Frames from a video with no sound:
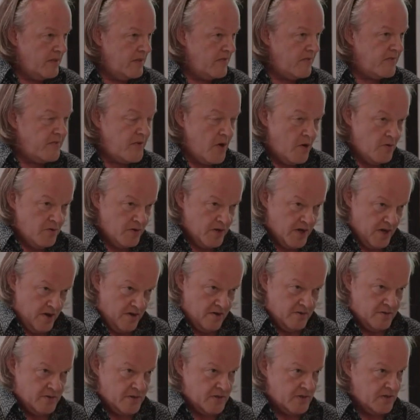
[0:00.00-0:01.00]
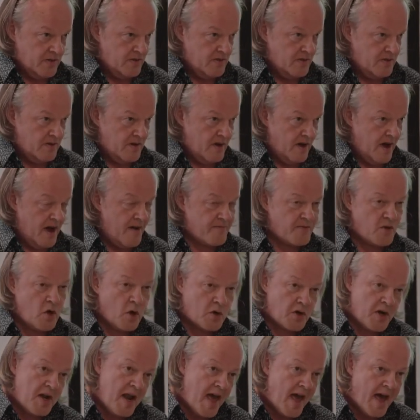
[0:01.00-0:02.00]
The phone goes, I've
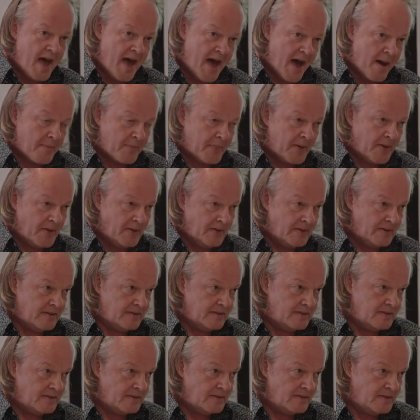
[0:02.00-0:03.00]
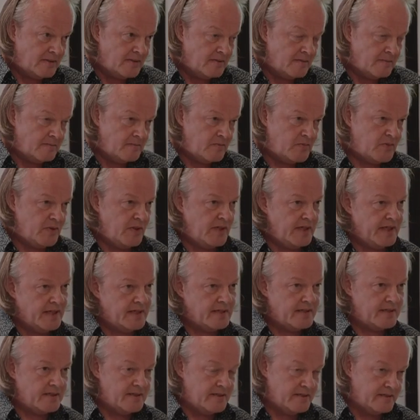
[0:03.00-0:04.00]
got an app.
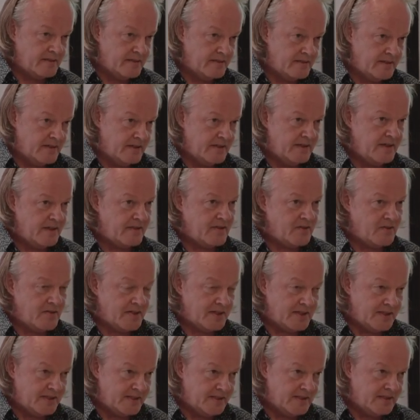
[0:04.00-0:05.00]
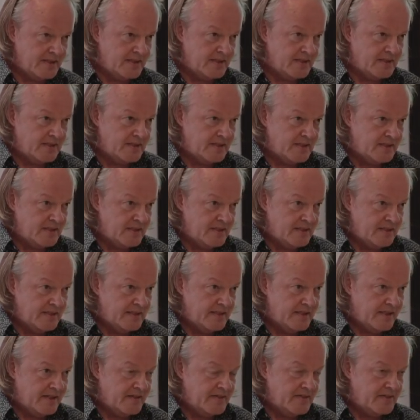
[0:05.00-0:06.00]
Brilliant. Another one.
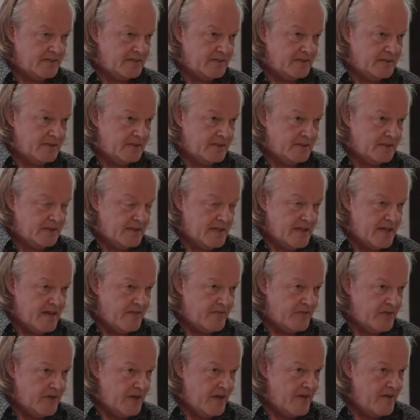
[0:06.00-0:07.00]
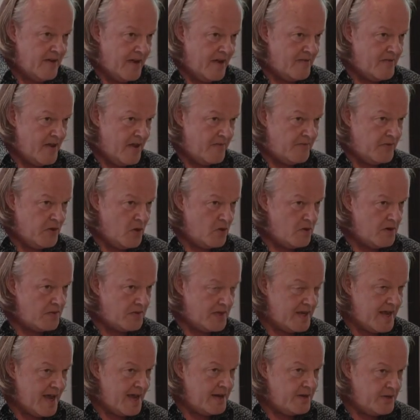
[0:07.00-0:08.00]
You know? If, you, if you're at
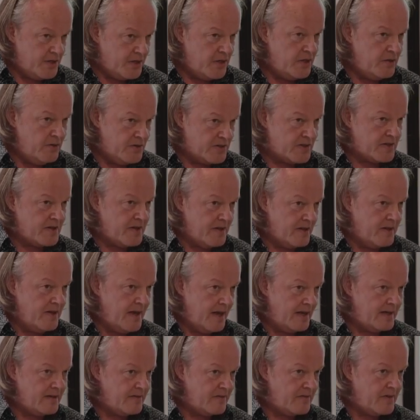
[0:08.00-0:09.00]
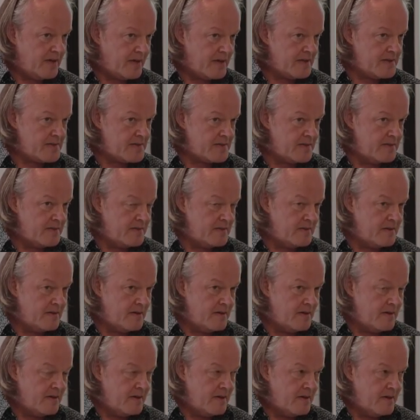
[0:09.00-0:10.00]
the end user end of things,
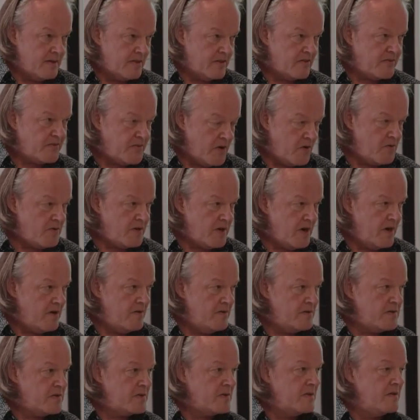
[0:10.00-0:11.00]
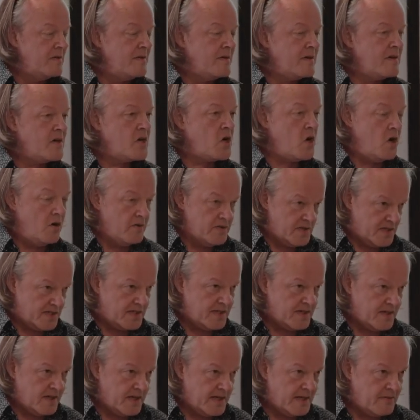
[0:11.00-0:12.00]
the phone goes
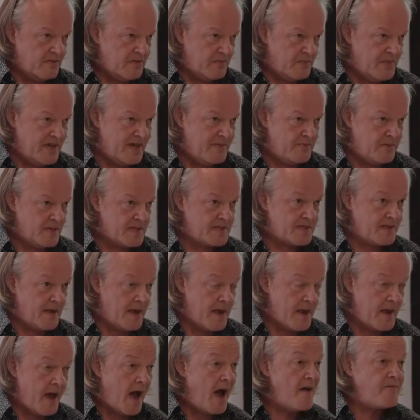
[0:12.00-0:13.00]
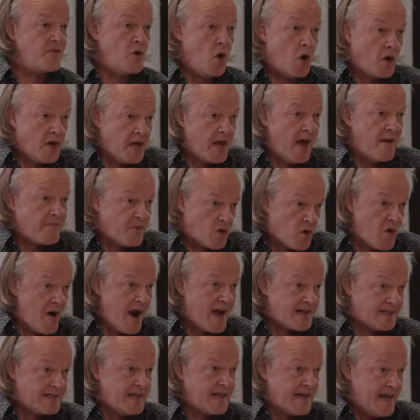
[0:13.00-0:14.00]
constantly with people saying, I've got it, I've
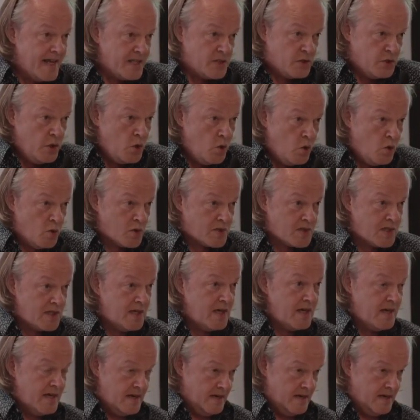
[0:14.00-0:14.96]
cracked it, it's yours.